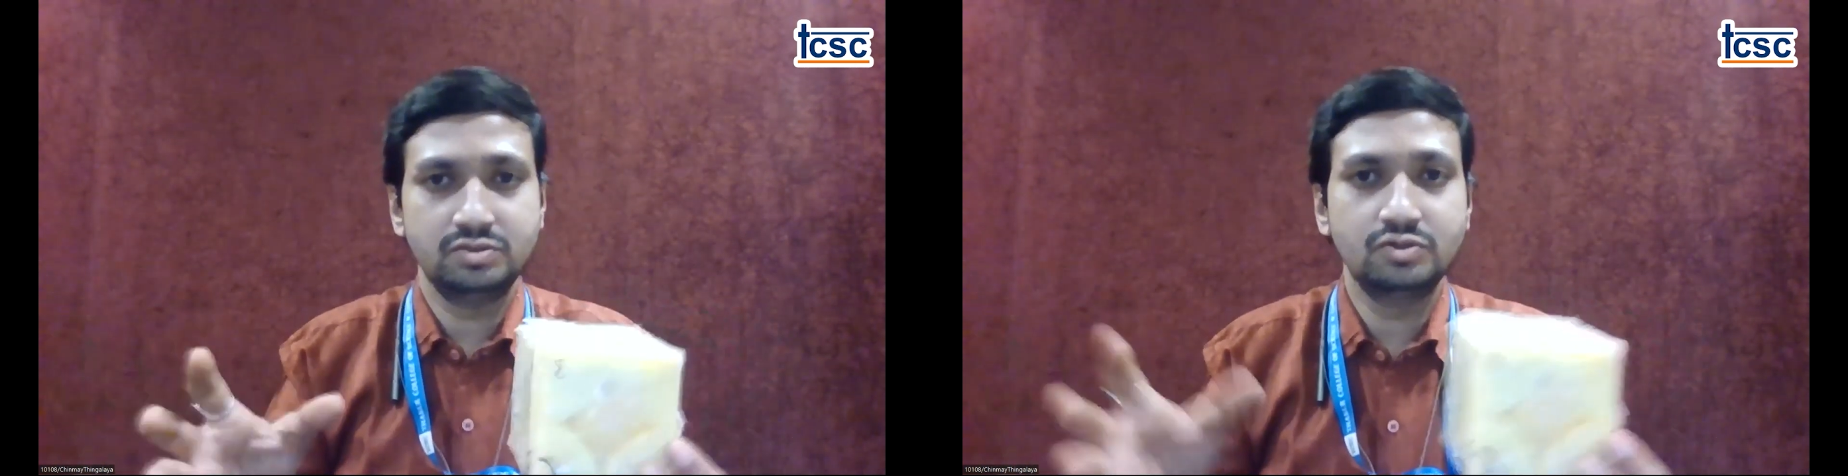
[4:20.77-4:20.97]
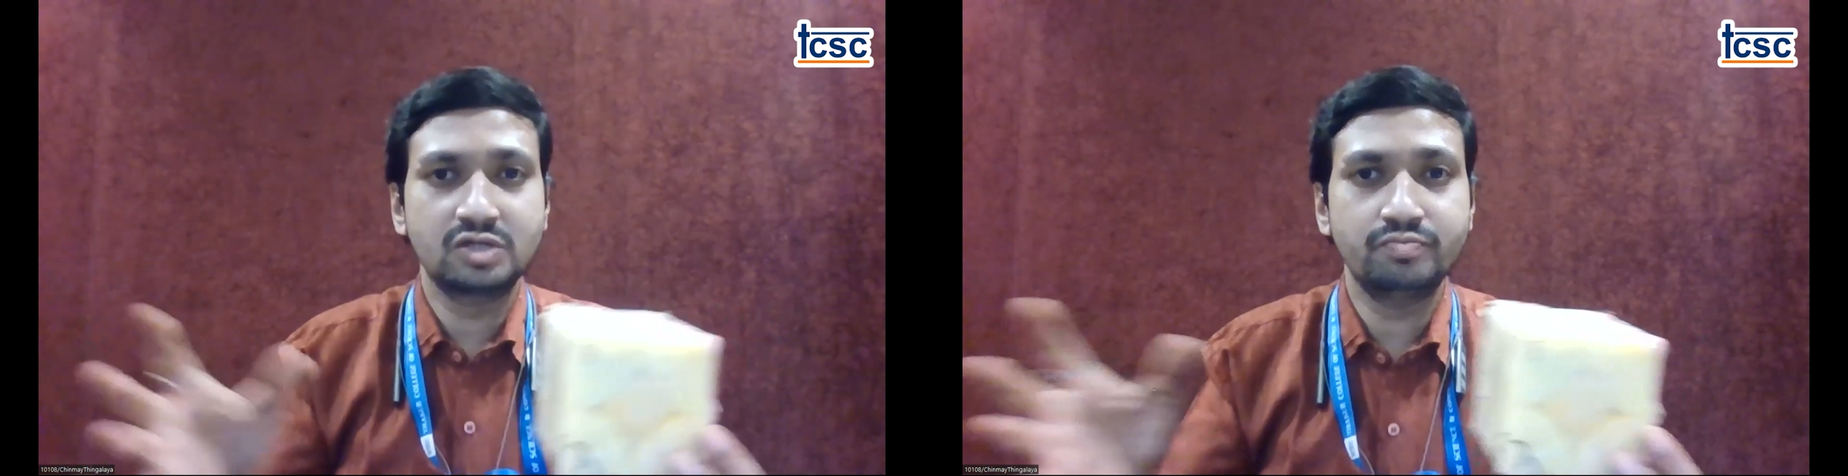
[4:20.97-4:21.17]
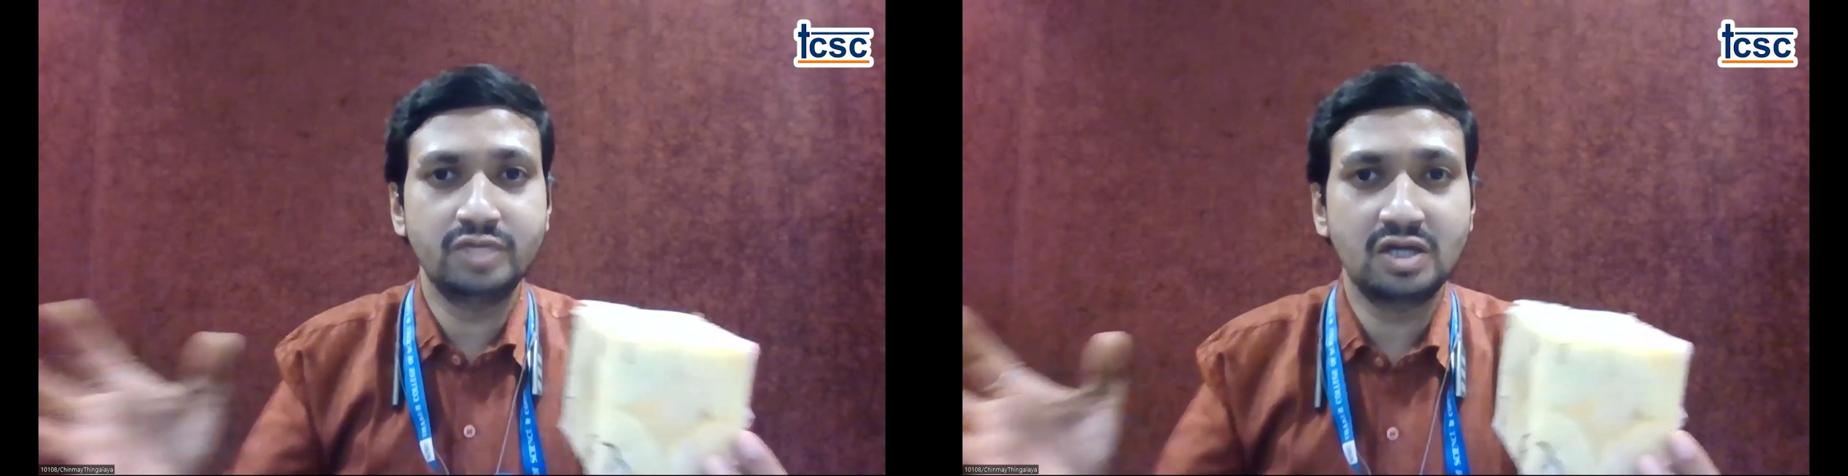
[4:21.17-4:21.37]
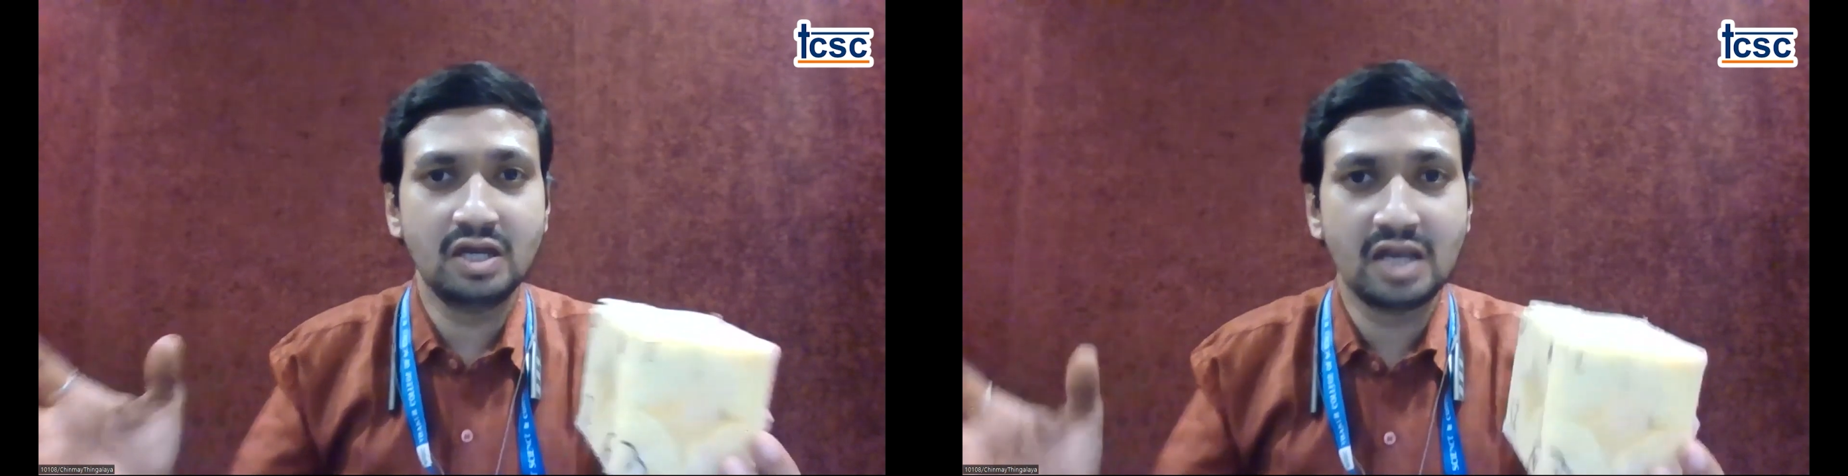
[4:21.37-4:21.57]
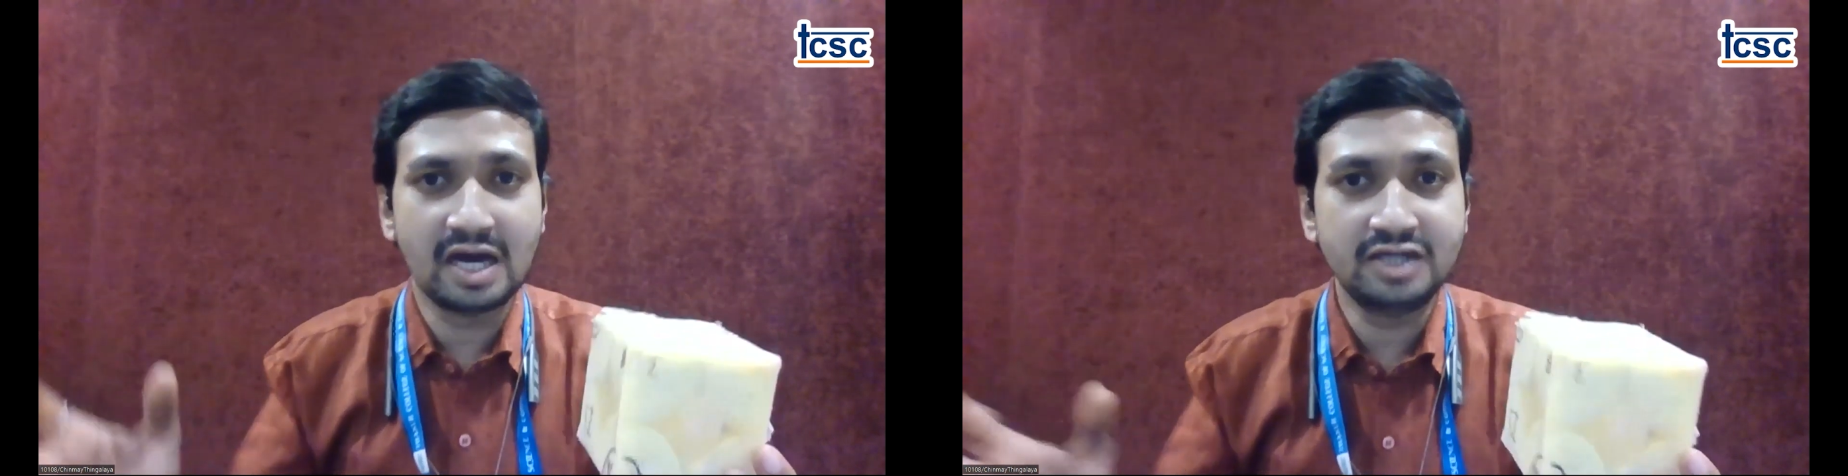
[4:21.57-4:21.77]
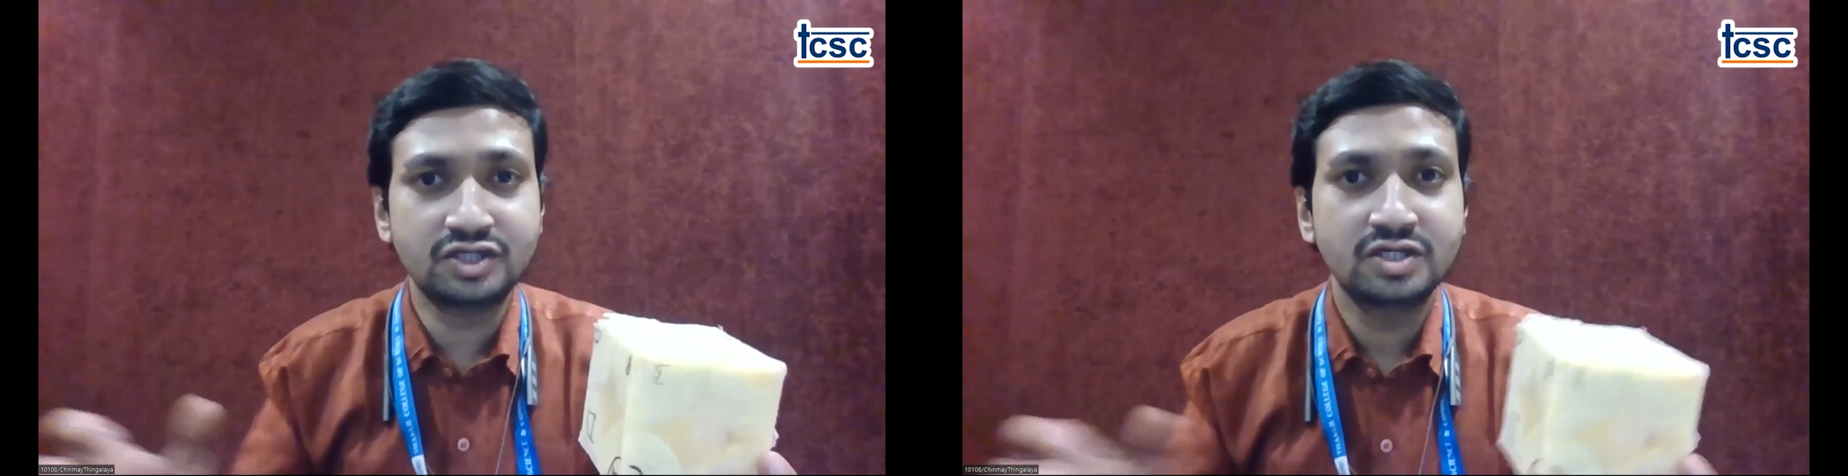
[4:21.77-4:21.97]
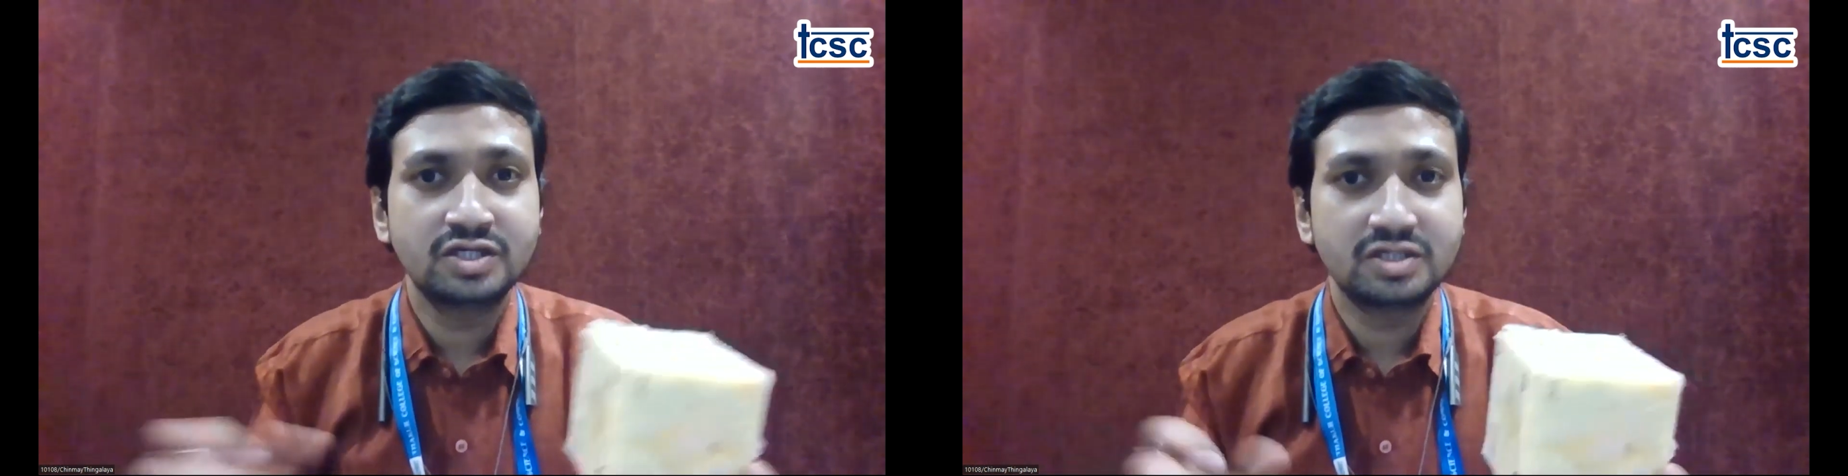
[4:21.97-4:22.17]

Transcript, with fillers: you can big a large